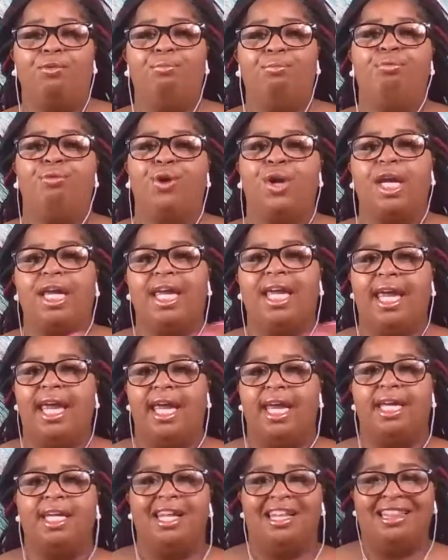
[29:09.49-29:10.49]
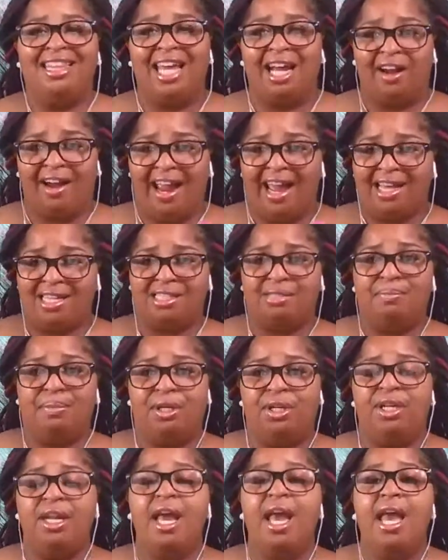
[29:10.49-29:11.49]
bring in their
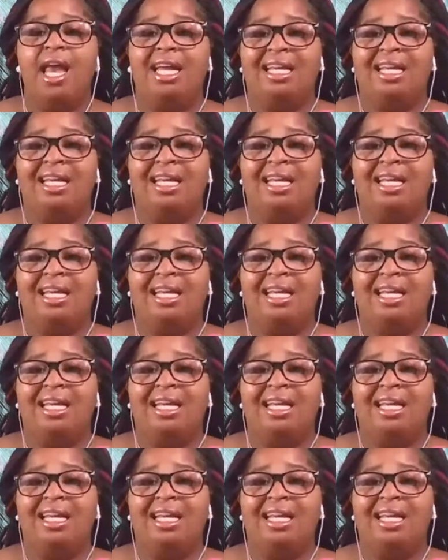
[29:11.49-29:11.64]
expert